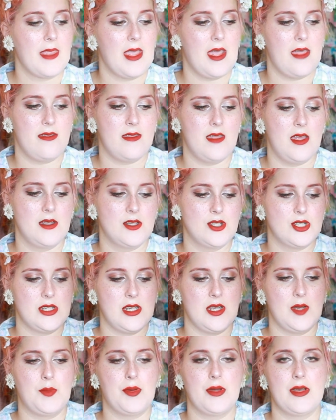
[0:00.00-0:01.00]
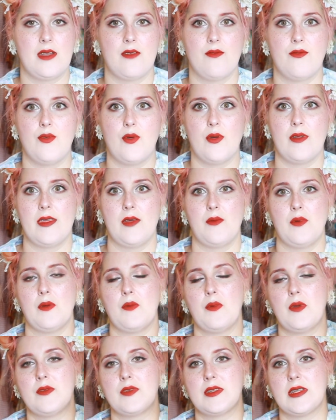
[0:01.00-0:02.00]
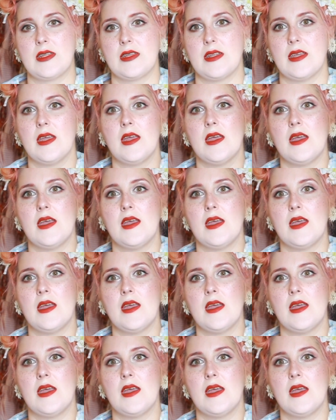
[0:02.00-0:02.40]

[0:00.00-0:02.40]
and then she put in four that were wounded